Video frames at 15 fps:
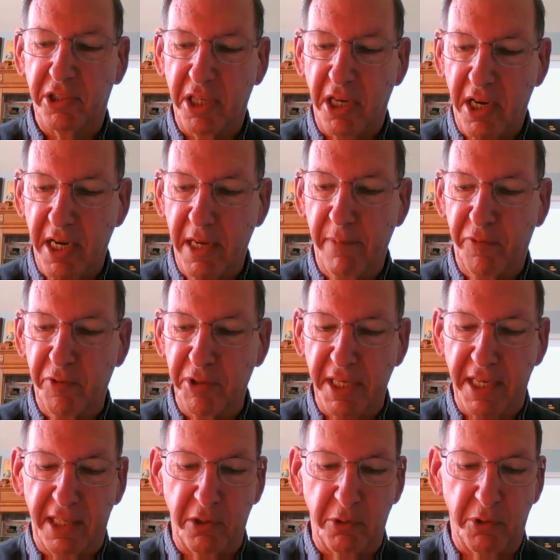time for
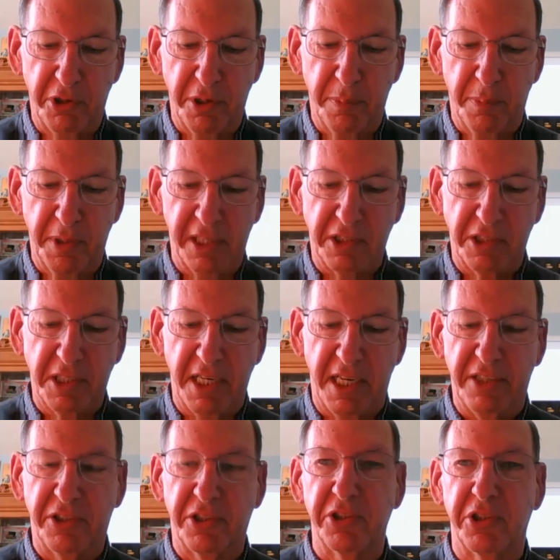Delaware to bring its
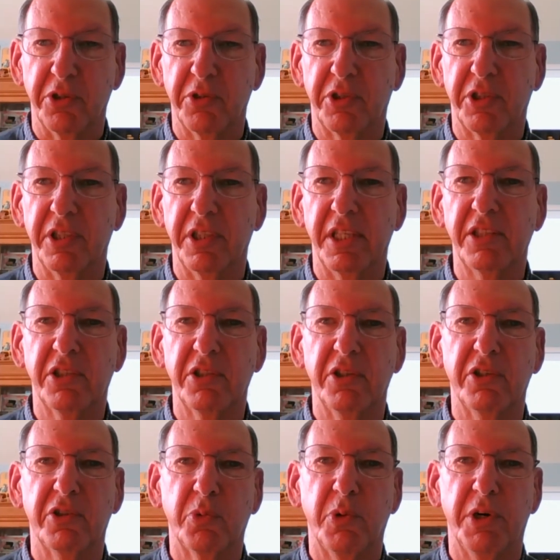constitution into
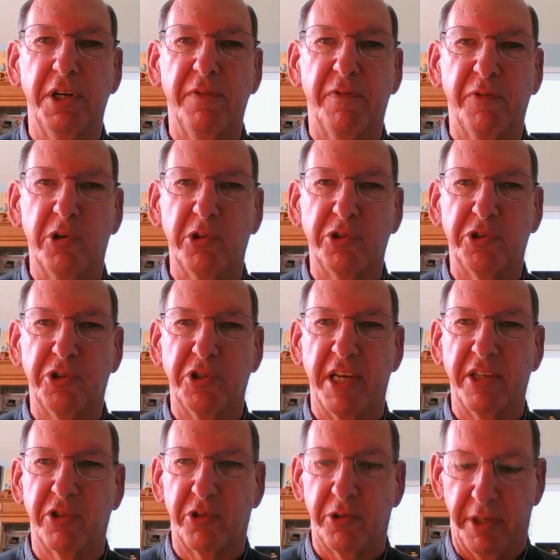the 21st
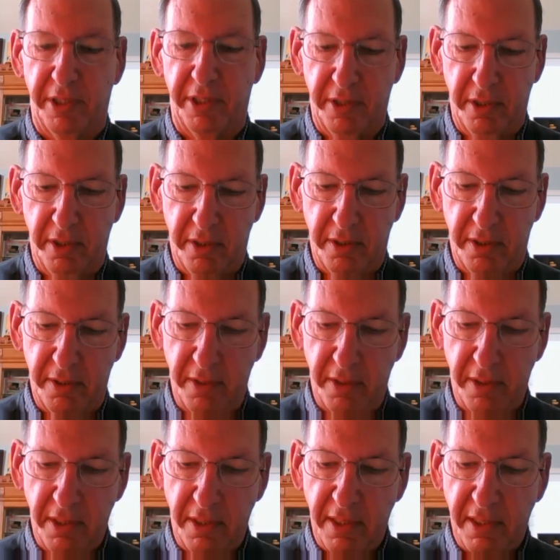century.
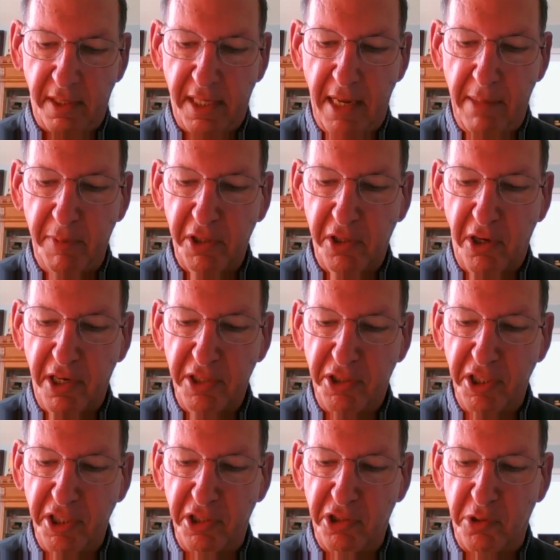Common Cause
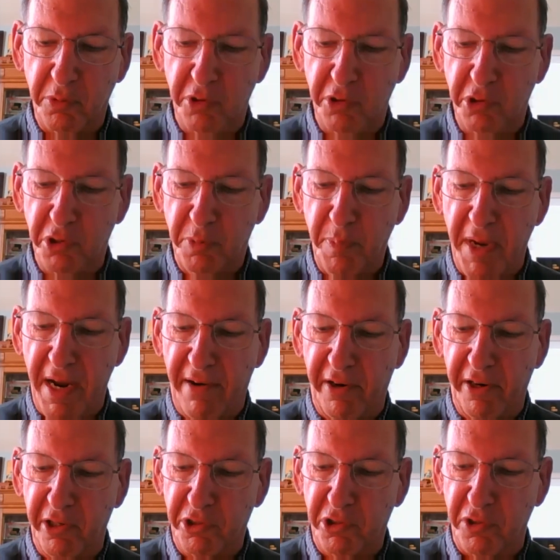seeks to reduce
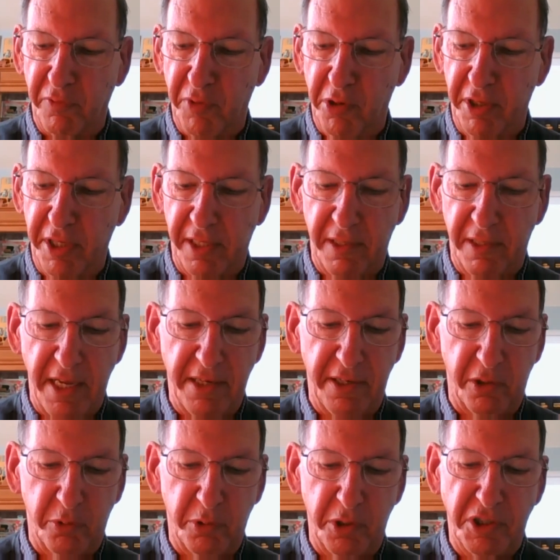barriers to voting and
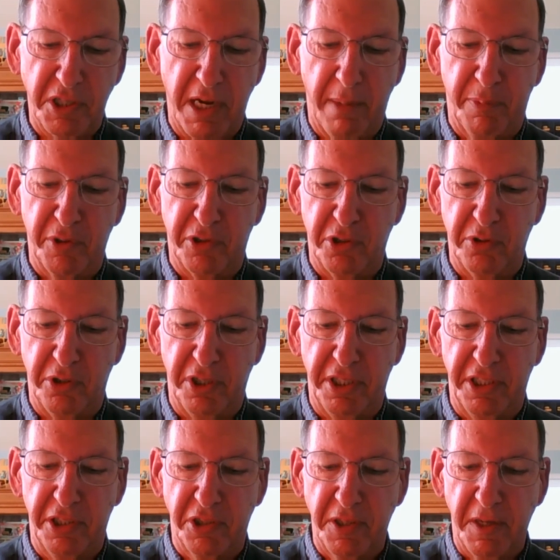increase
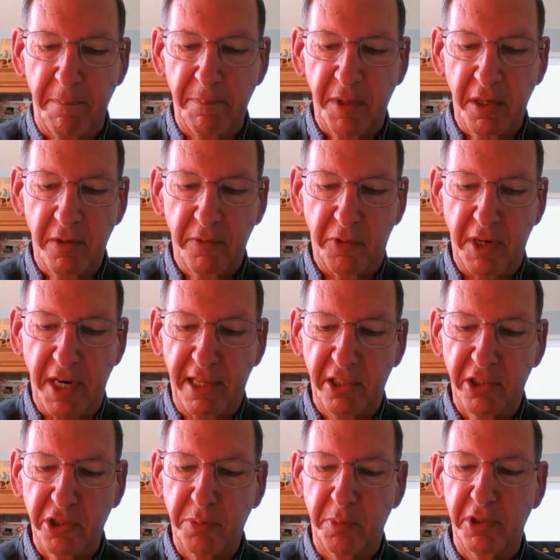opportunities for
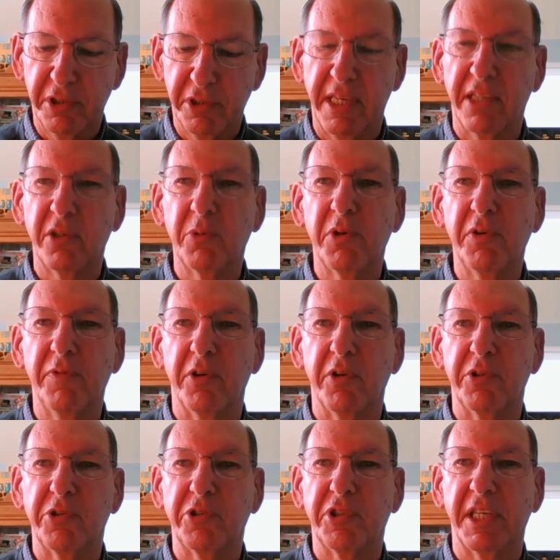eligible Delaware
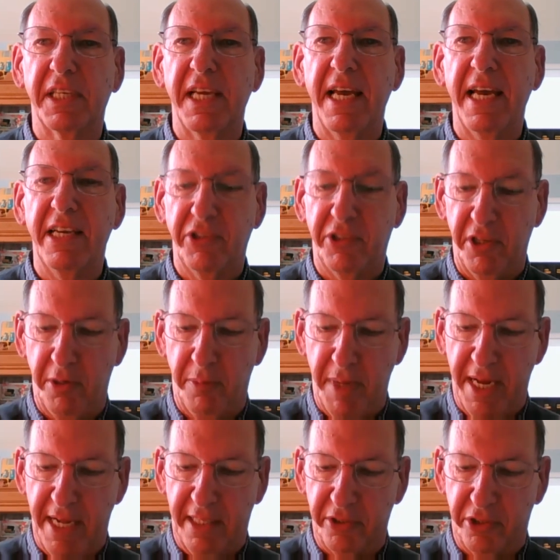voters to cast their
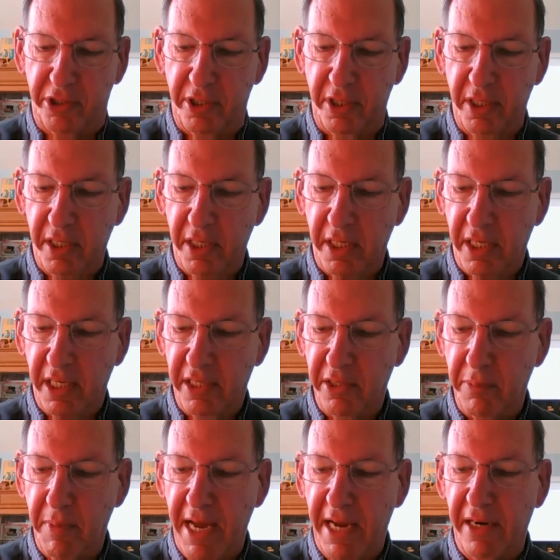ballots in the
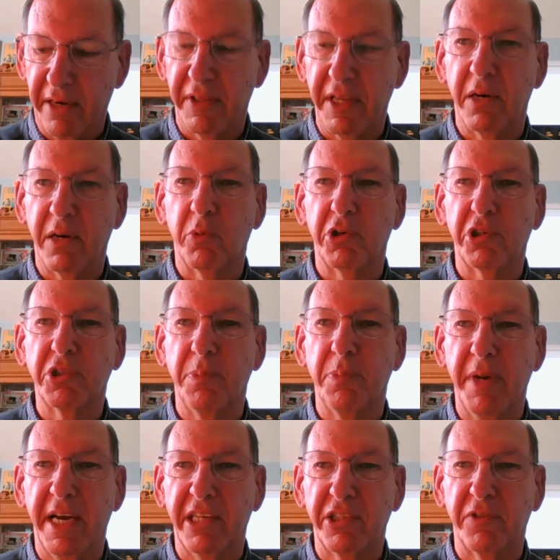manner that works
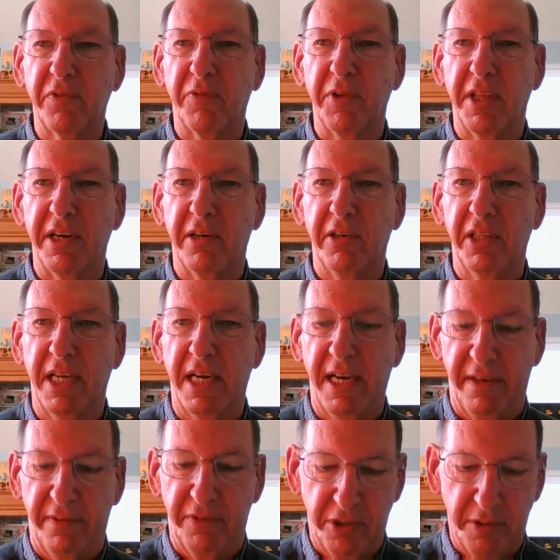best for their
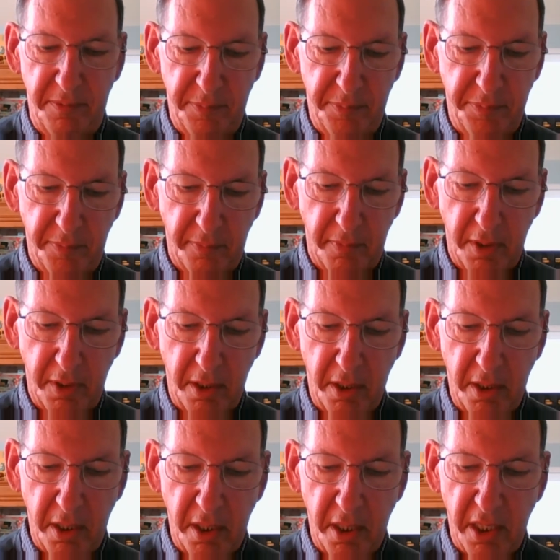lives.
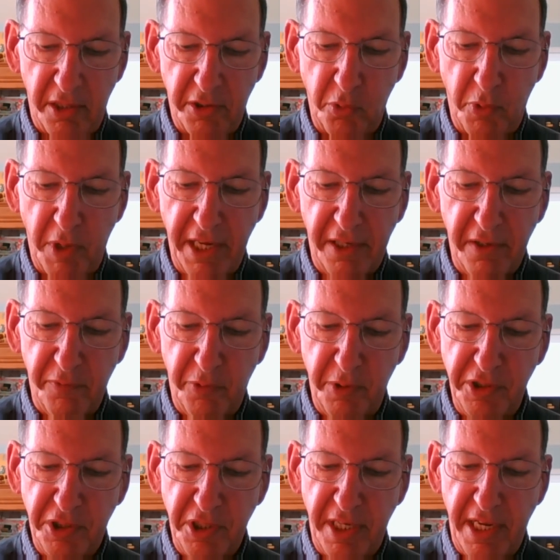In the wake of
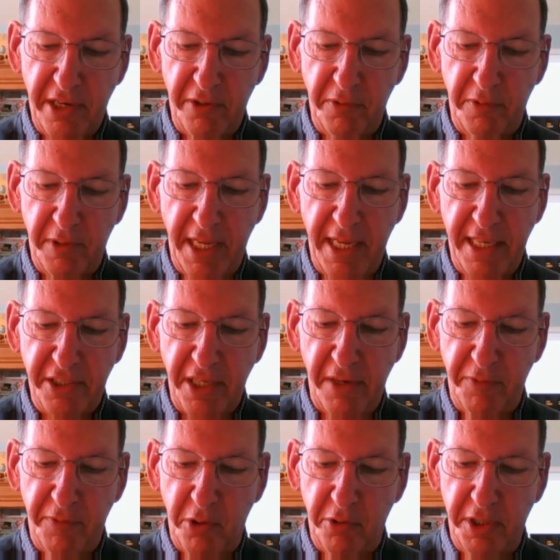recent
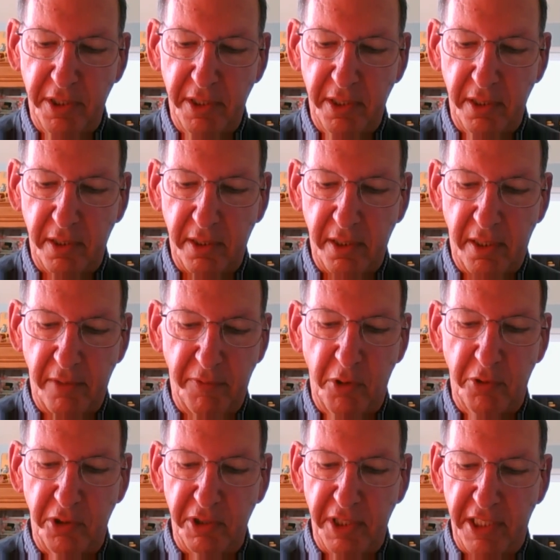anti-voting
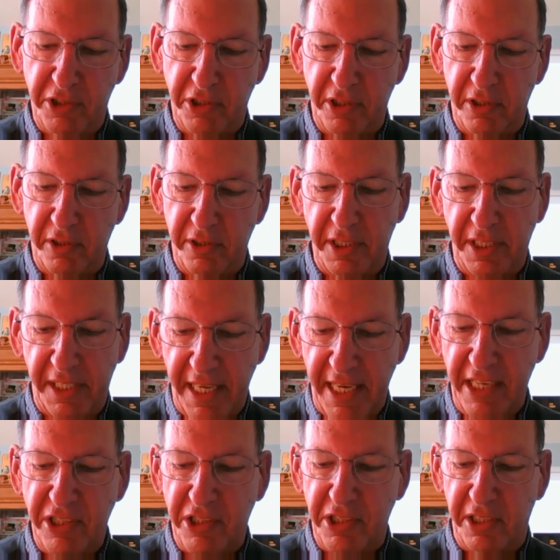voter
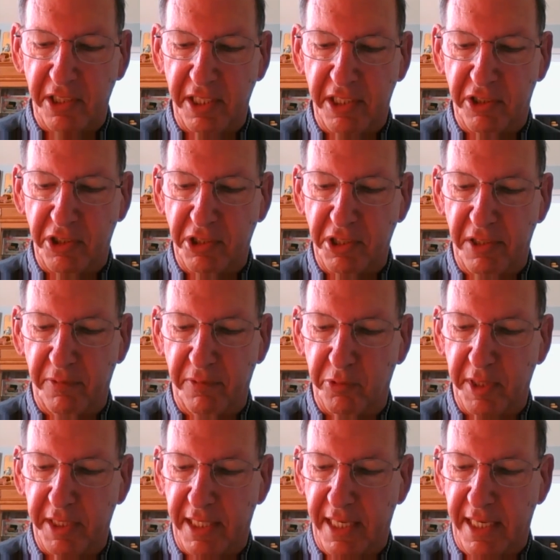litigation and legislative
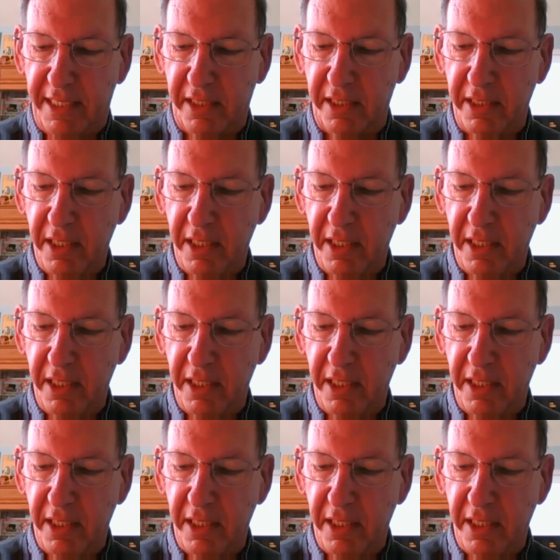gridlock,